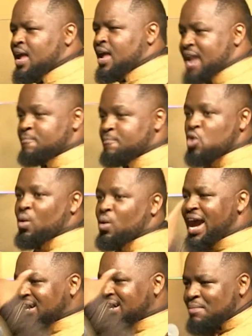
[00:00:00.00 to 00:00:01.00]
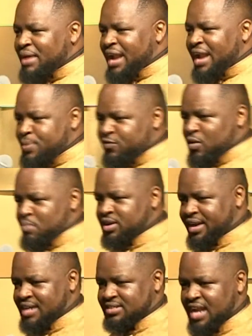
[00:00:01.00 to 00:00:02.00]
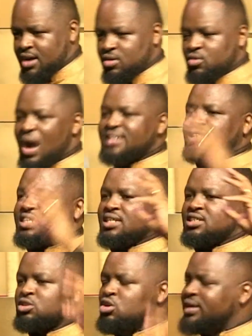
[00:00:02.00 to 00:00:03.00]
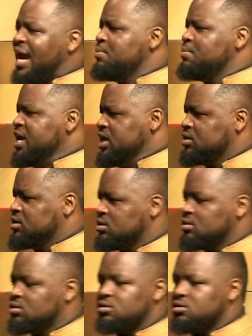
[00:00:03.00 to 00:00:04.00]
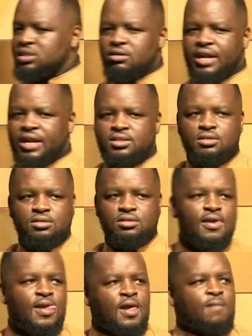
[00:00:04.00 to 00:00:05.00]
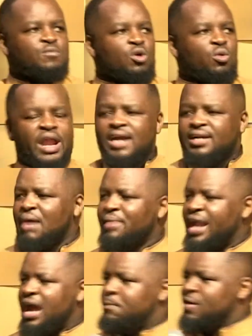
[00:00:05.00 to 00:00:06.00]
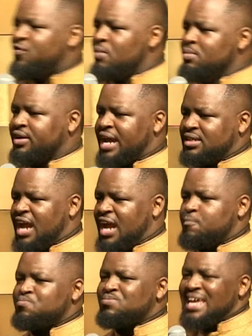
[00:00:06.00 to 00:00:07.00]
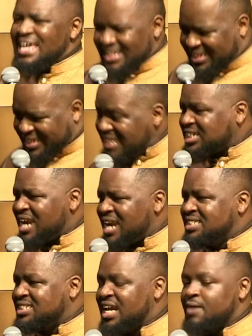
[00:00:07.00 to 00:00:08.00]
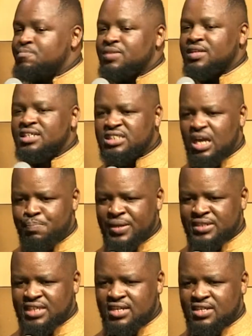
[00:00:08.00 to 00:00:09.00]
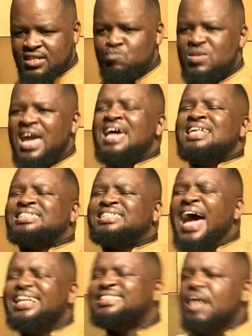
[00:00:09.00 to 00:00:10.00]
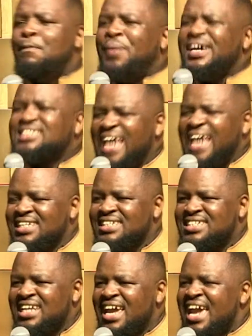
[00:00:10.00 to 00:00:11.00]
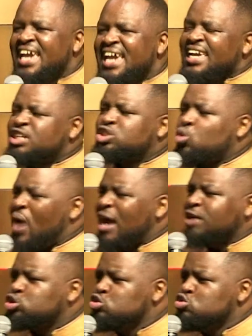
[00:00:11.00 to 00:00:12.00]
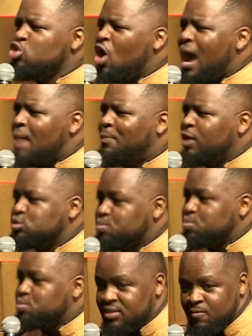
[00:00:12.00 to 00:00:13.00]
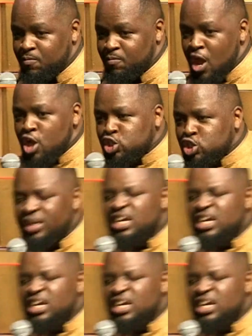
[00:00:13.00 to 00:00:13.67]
Now, when I come and I'm performing right now, watch this. Look at me. What are you writing? When I come and I'm performing right now, this right here is 10%. 30% is what you know about me. So